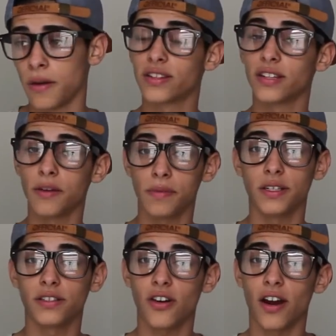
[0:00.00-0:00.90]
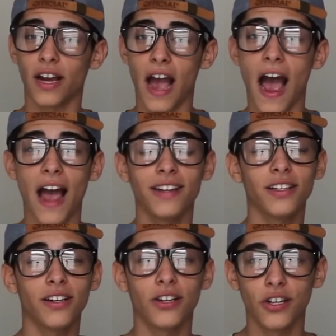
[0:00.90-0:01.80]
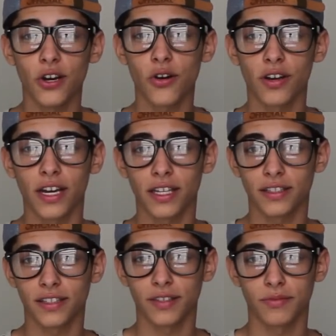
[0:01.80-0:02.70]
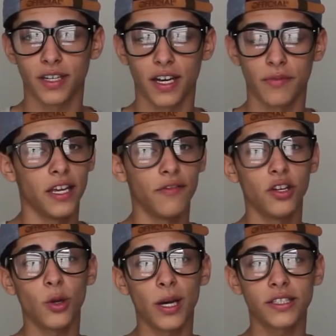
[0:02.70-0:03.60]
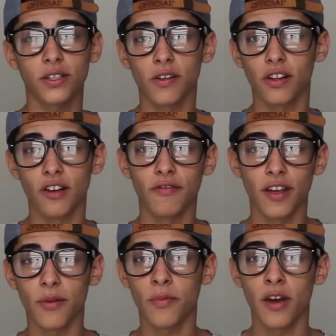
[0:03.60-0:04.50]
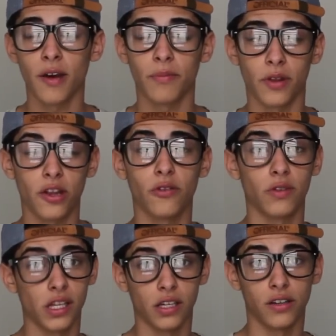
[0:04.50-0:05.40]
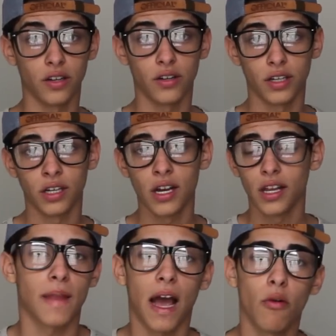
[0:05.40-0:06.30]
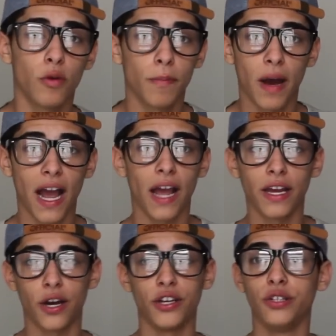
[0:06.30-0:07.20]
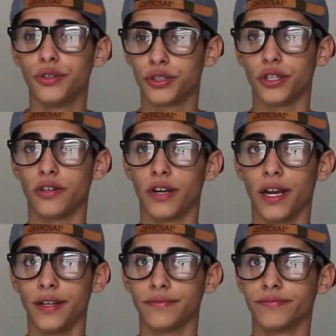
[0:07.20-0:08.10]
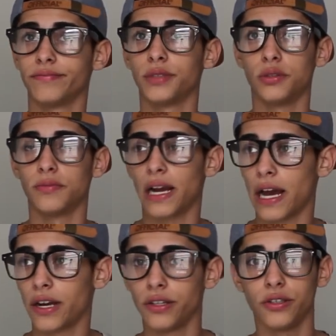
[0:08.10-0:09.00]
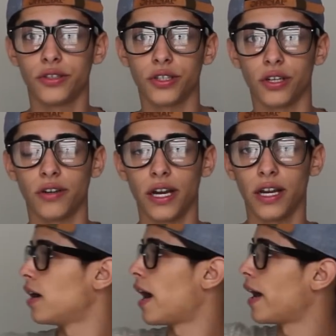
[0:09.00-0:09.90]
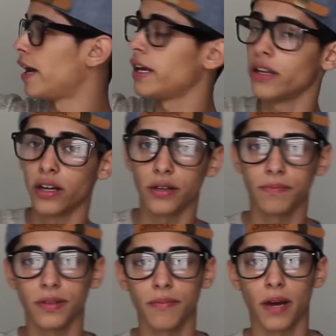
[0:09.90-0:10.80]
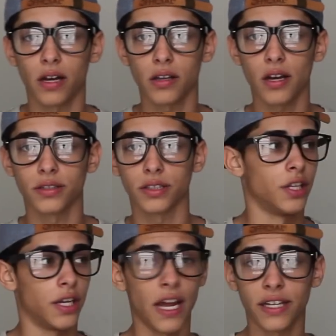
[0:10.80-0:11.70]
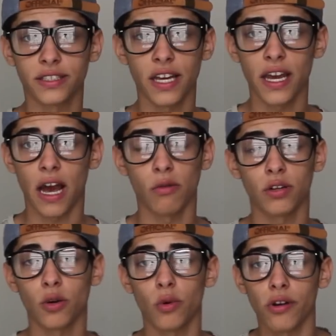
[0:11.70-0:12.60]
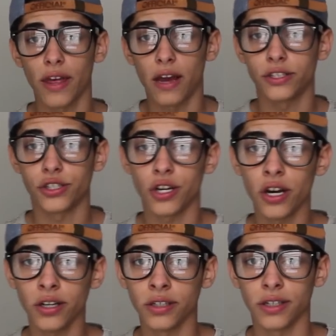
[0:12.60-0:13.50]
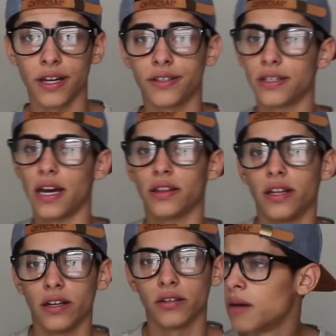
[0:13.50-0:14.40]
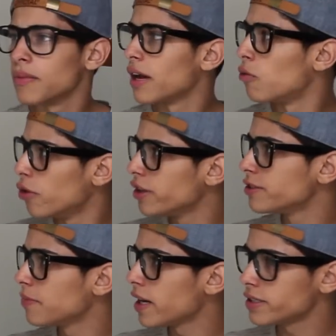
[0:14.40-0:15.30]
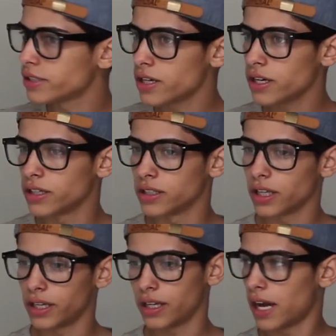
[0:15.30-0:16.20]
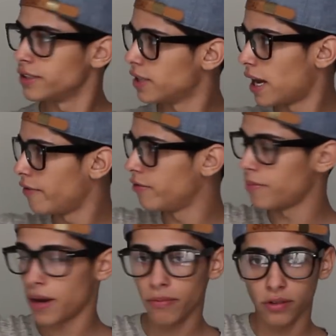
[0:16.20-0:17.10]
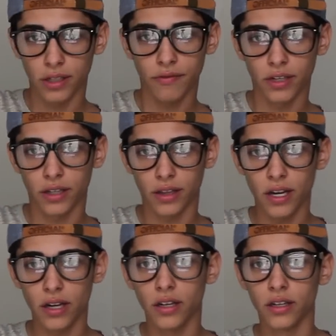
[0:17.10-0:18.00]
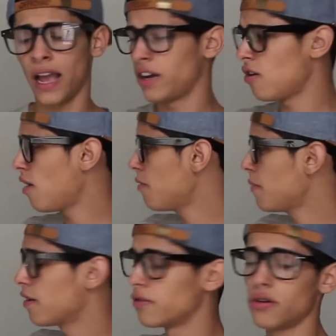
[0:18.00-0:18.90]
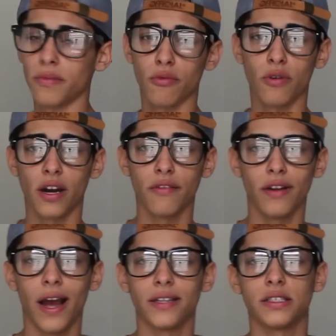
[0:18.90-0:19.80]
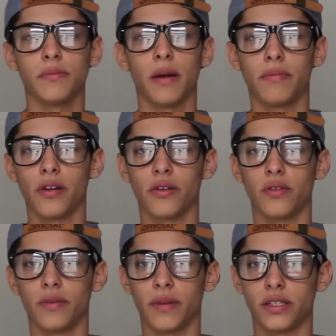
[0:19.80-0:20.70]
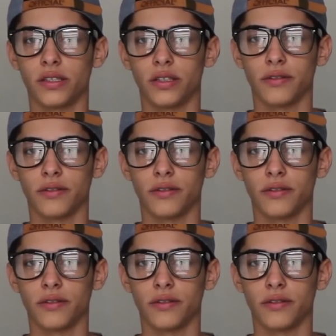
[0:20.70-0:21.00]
Siblings are kinda annoying at the same time. Even though I still love them, but they're really annoying. I would buy a new shirt, right? Boom, I got a new shirt, right? I hang it up in my closet. The next day, I wanna wear that shirt. It's not there. I'm like, where's my shirt? Like, I remember leaving it there. I go out my room and whatever, I see my brother wearing my shirt.